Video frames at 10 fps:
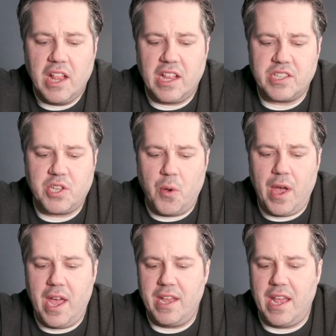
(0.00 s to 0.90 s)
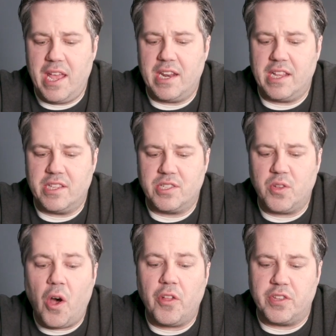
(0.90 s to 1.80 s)
let's go ahead and
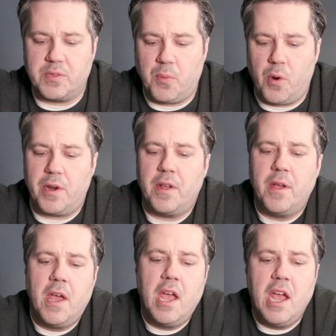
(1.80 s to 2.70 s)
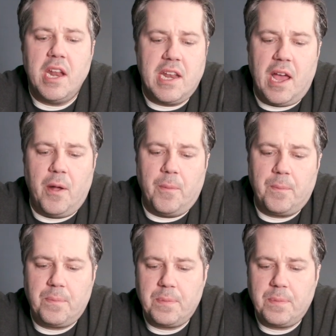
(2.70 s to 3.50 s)
install this board. Now,